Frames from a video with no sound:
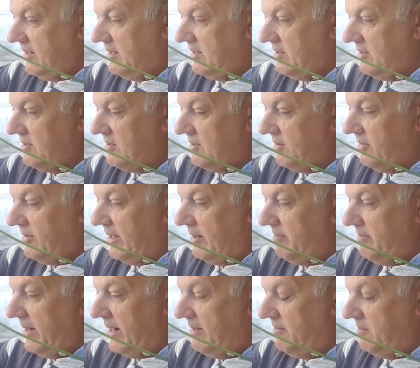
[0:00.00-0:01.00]
just on that
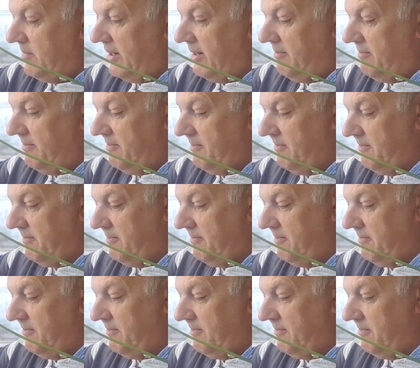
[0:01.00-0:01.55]
main one.